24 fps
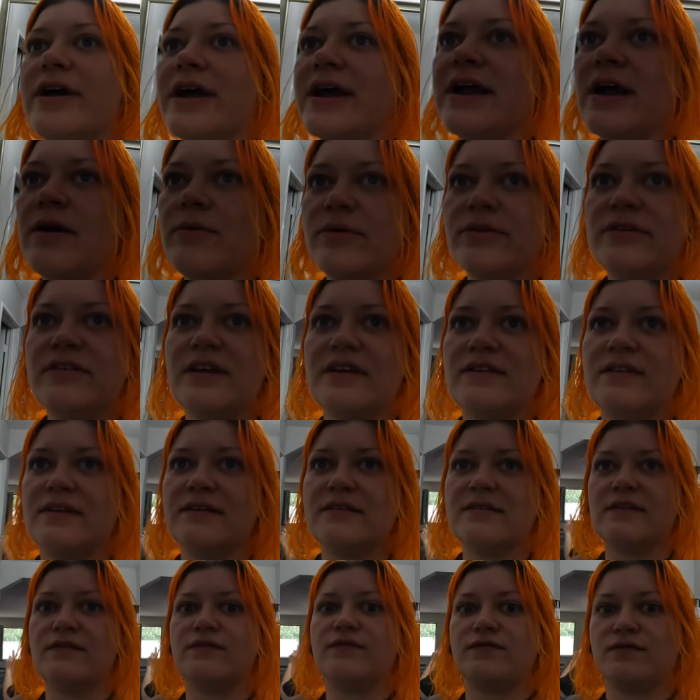okay, I will say
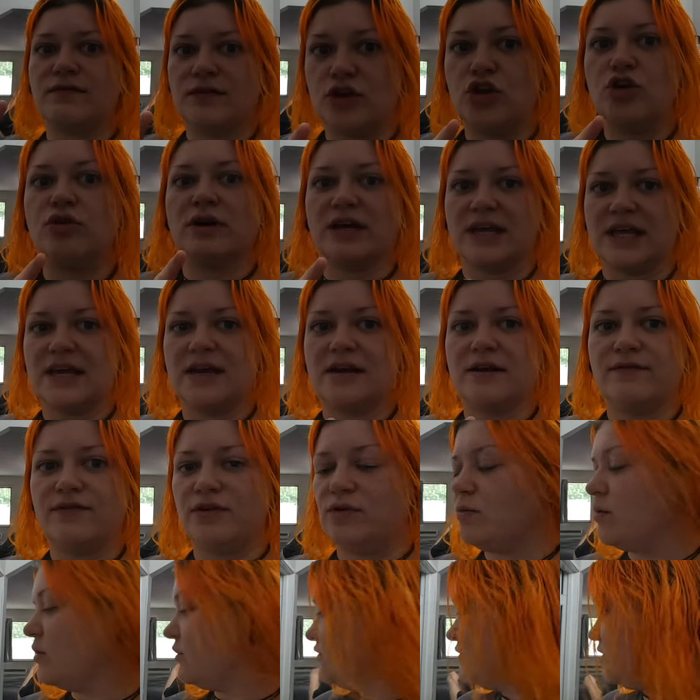this. If you, again, if
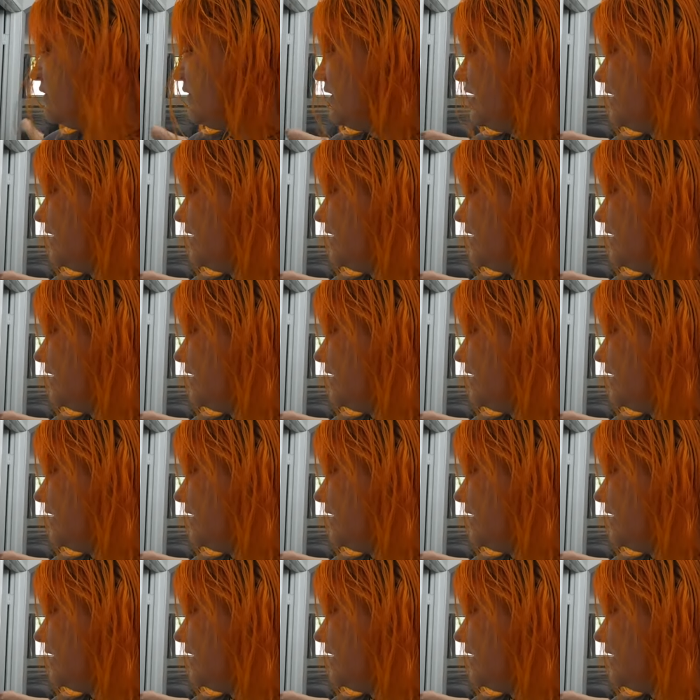you watched our